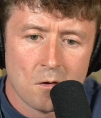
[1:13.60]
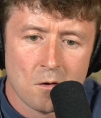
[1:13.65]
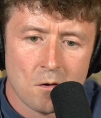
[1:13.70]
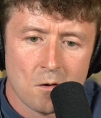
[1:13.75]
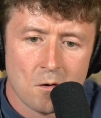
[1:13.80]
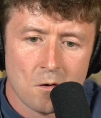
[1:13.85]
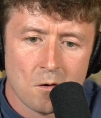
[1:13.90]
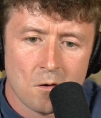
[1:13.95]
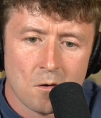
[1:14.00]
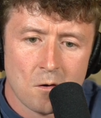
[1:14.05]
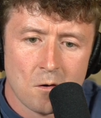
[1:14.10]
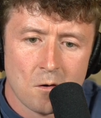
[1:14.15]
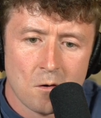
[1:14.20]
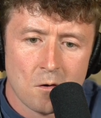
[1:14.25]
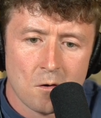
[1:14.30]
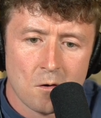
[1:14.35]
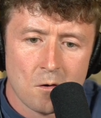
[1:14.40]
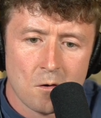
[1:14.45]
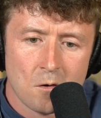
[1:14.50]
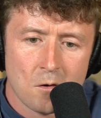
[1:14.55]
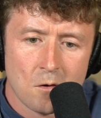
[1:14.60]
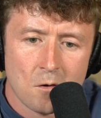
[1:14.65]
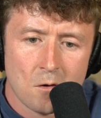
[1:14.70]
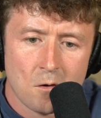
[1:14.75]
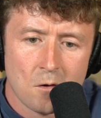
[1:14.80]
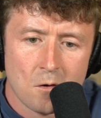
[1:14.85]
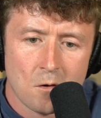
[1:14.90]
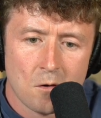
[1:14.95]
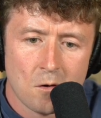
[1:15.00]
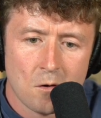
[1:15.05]

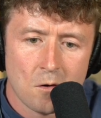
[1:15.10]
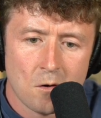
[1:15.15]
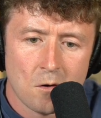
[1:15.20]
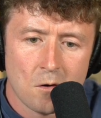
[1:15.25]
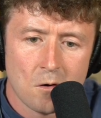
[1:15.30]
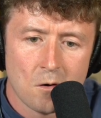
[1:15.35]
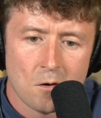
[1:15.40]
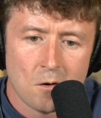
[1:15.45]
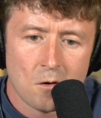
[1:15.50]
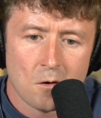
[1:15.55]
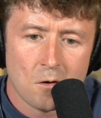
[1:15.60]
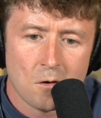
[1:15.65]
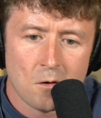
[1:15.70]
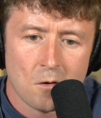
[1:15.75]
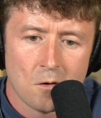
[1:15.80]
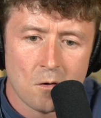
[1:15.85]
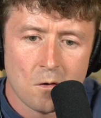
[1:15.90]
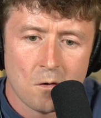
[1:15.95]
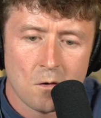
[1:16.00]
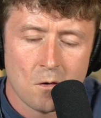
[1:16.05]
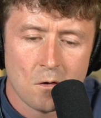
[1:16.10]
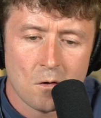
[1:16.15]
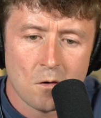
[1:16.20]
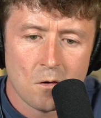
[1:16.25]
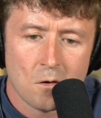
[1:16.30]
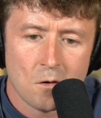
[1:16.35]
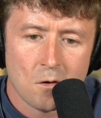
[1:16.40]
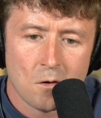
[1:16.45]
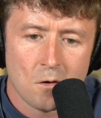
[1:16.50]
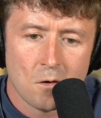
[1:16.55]

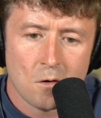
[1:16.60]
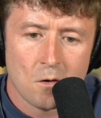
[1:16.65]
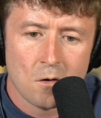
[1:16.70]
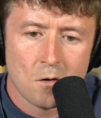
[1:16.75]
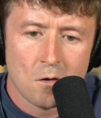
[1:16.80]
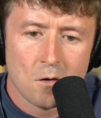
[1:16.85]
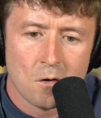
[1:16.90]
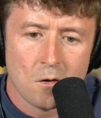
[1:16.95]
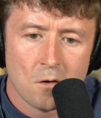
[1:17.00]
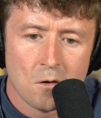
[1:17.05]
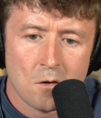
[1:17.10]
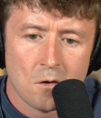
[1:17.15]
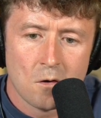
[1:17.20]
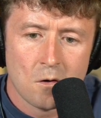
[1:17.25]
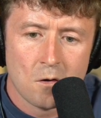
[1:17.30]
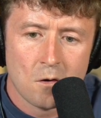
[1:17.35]
No words are spoken by the person on screen.